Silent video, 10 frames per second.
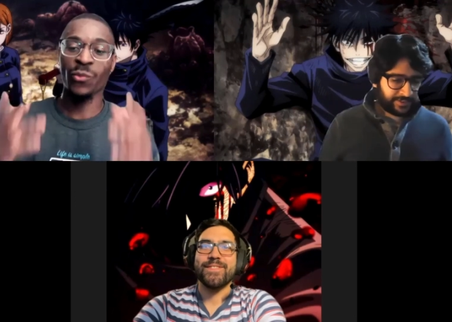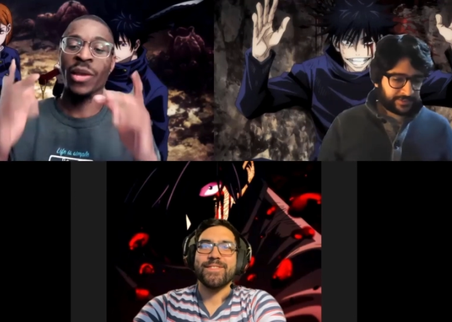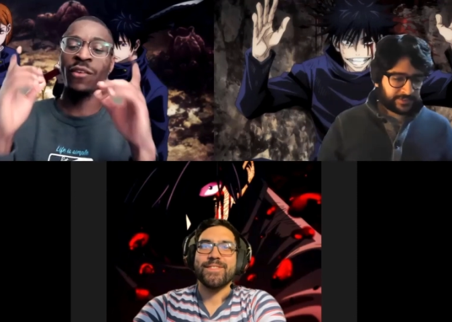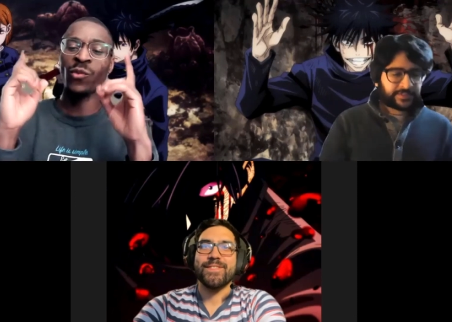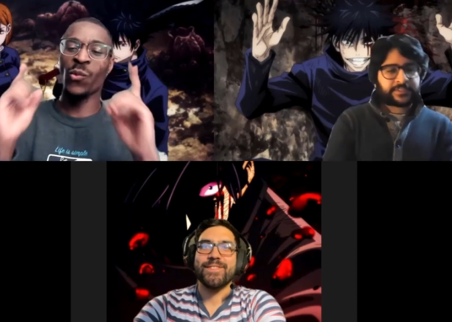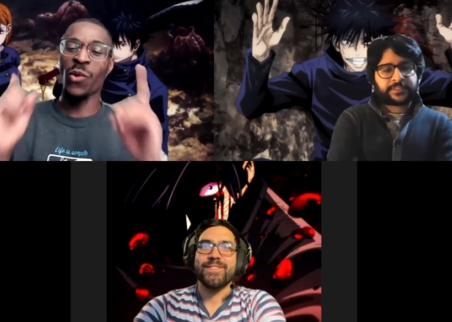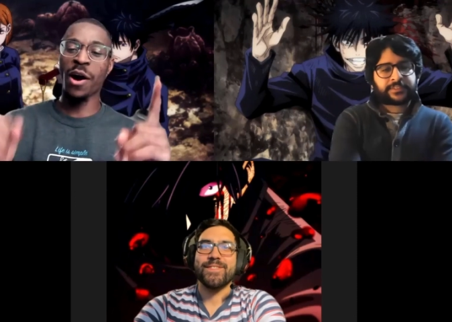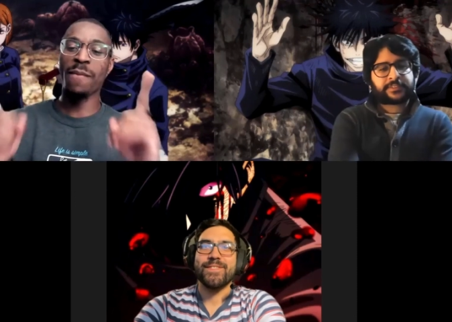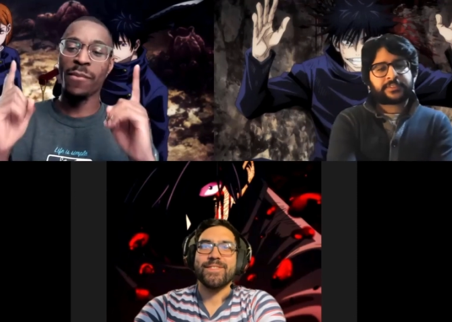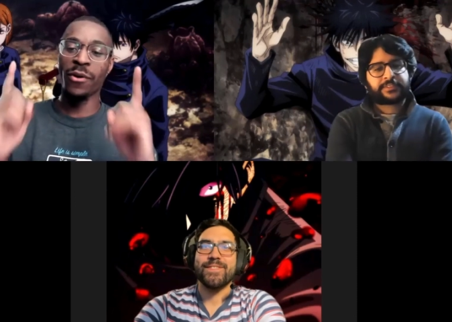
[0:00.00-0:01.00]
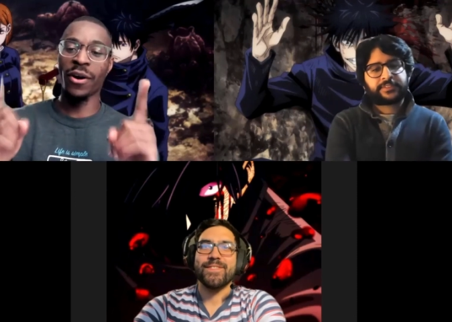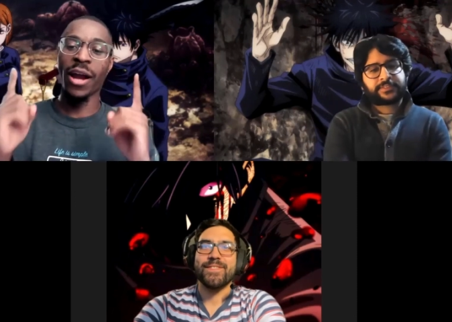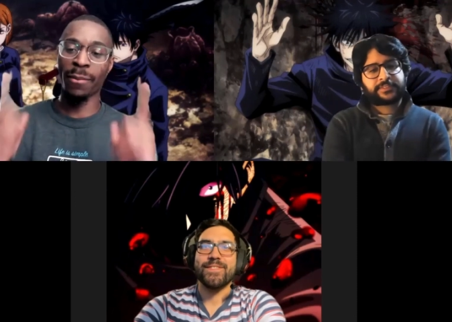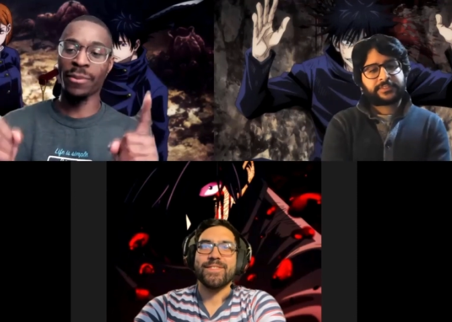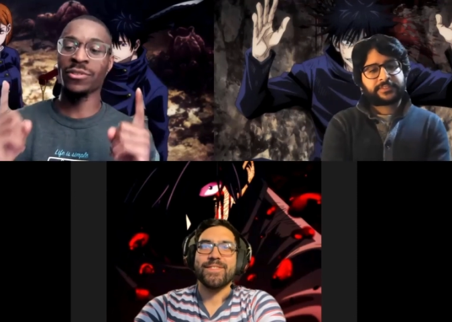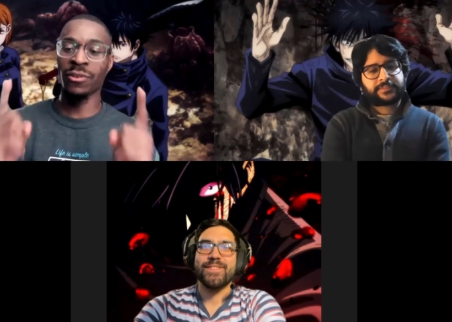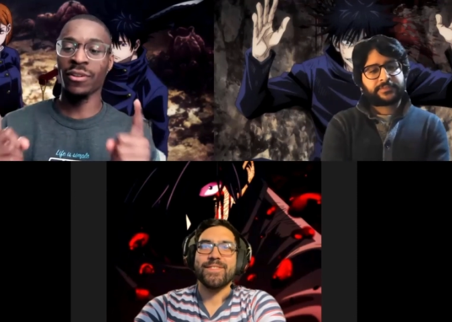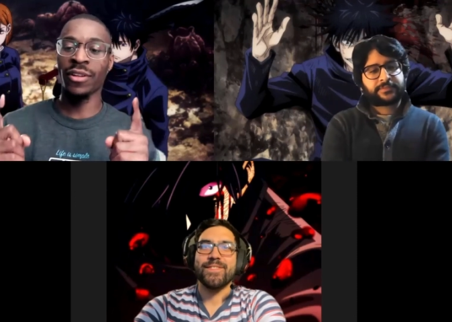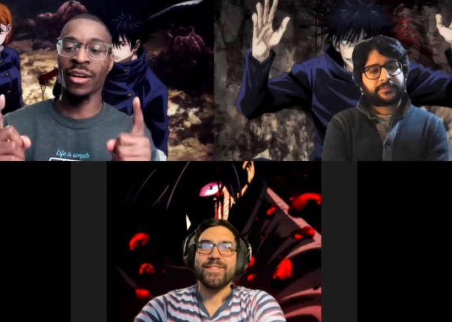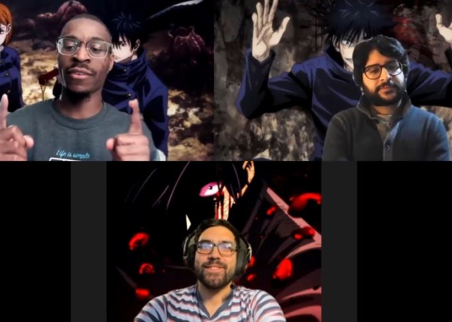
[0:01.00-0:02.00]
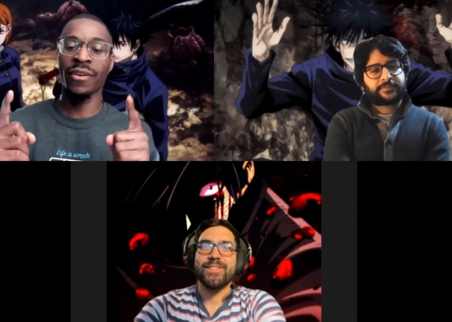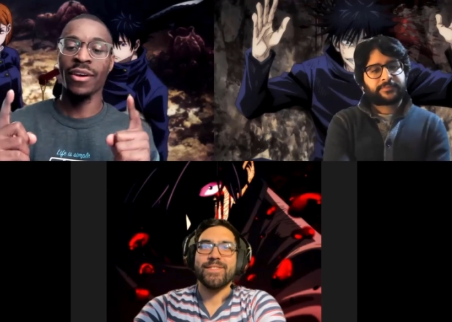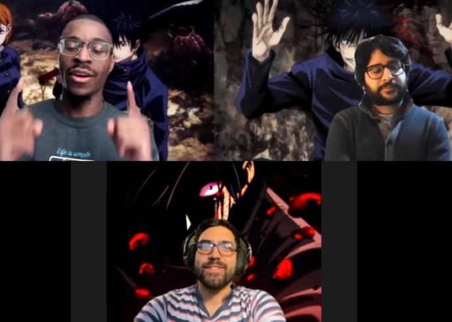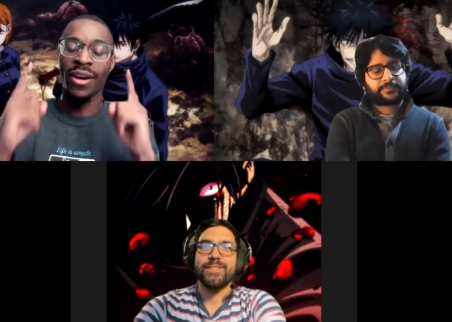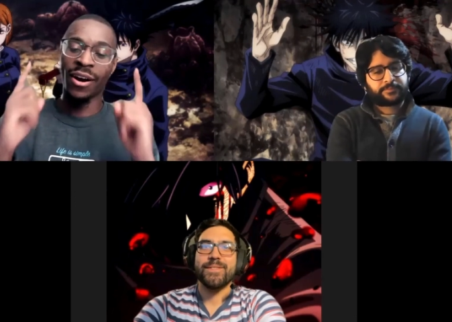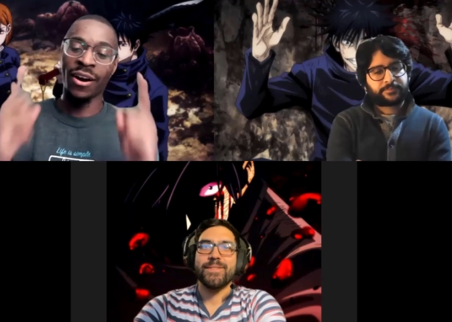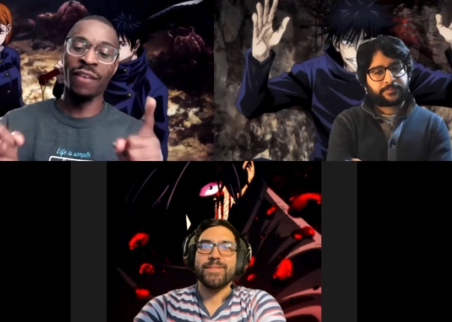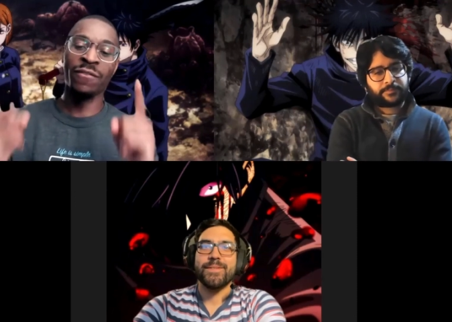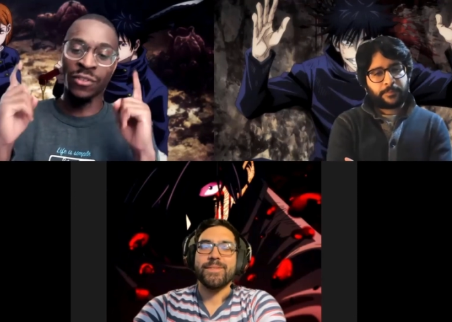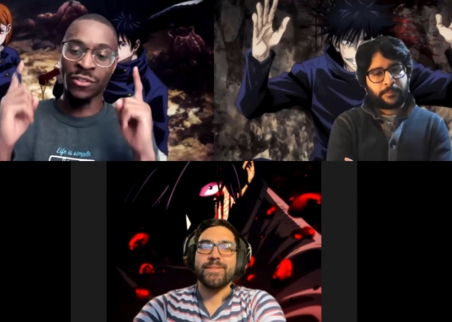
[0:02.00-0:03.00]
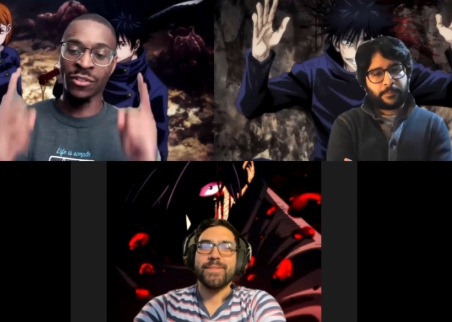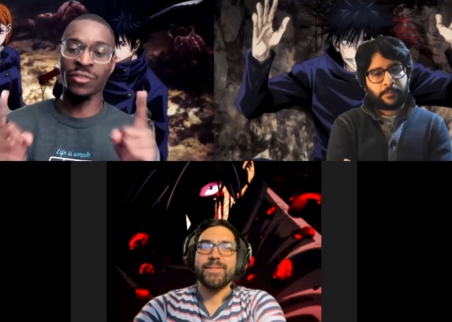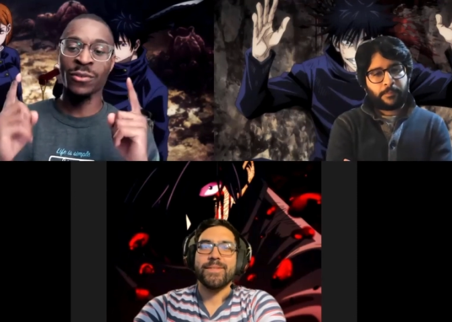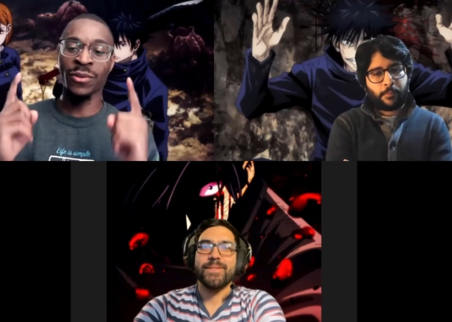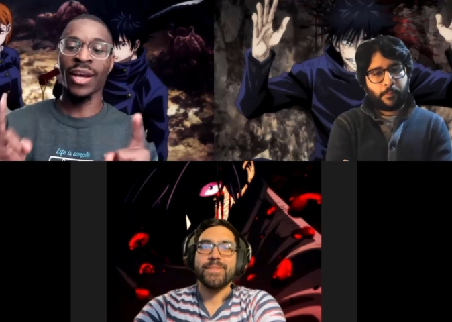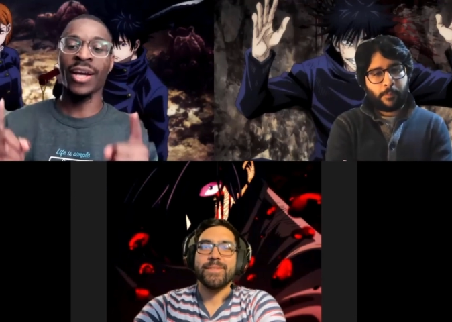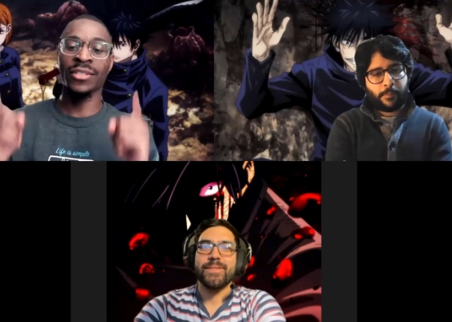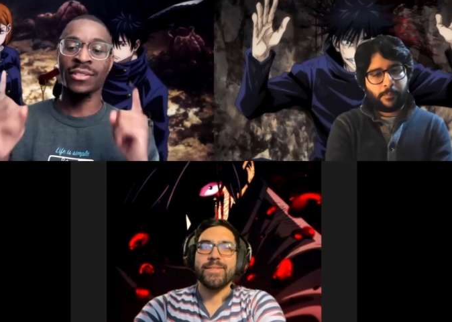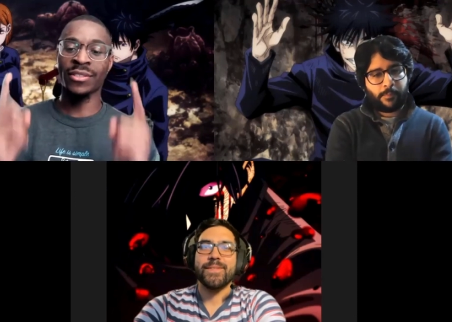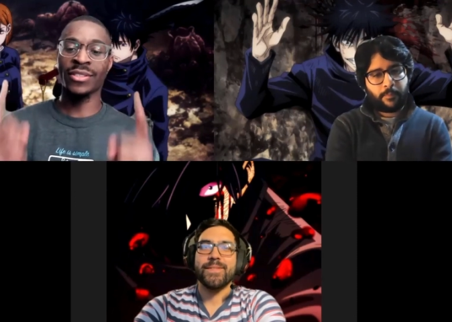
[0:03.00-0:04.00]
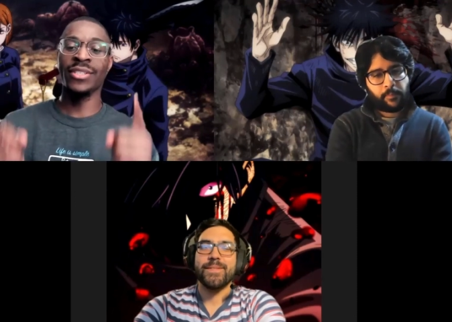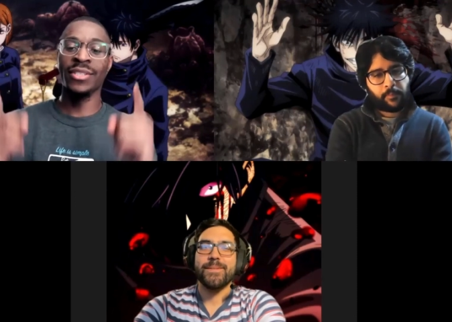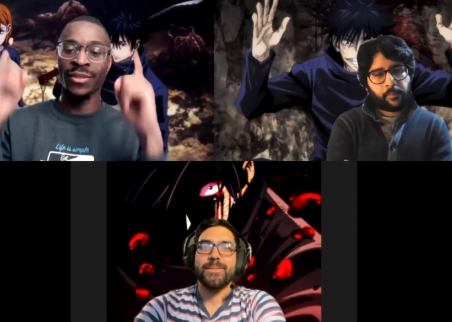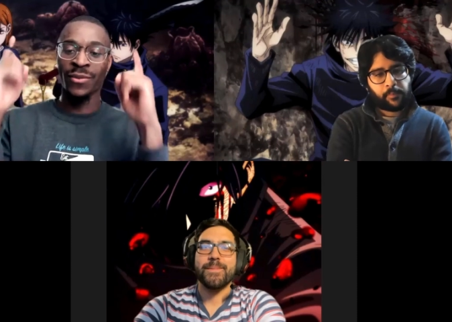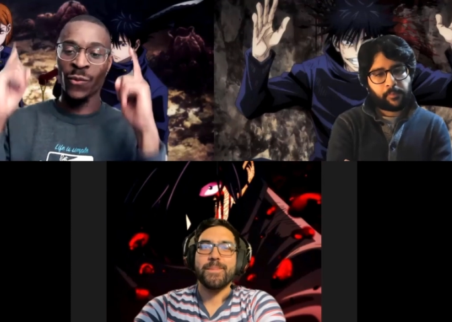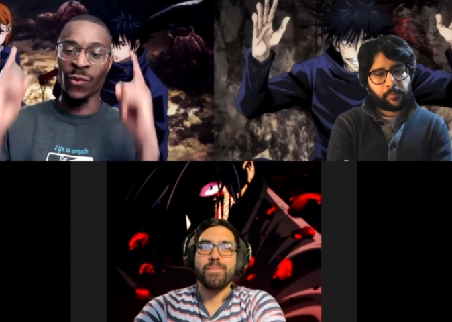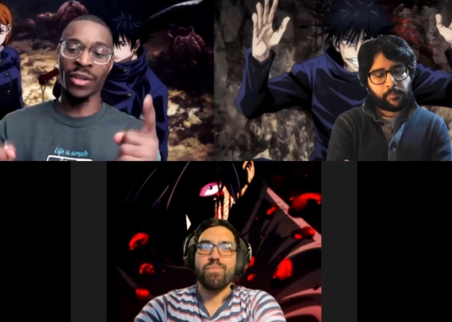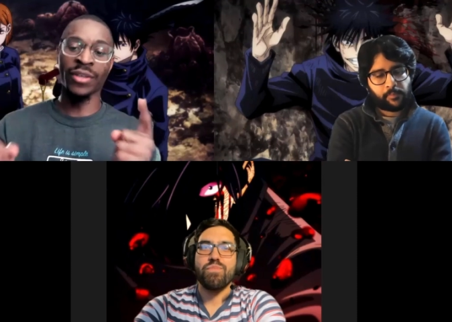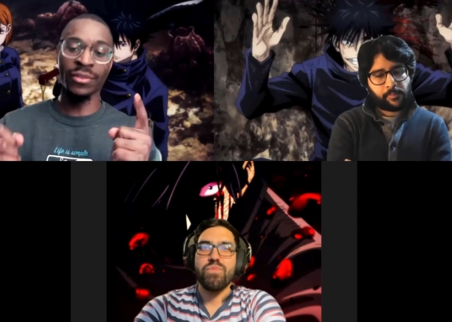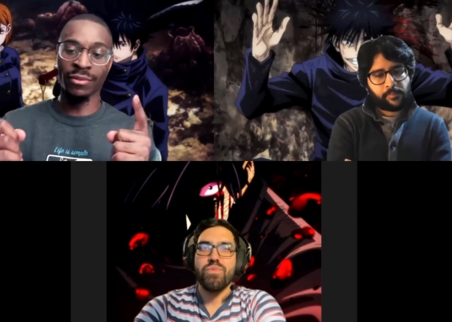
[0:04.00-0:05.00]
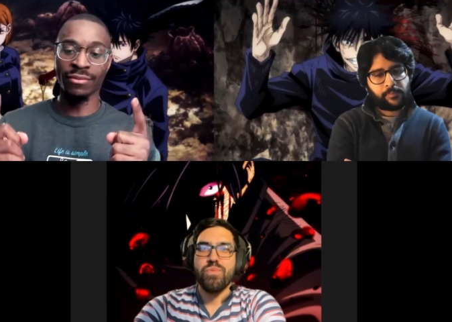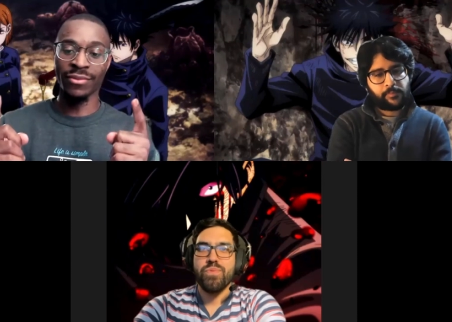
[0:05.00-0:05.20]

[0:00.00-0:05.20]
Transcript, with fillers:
Speaker 1: We have one more episode left of Jujutsu Kaisen season 1.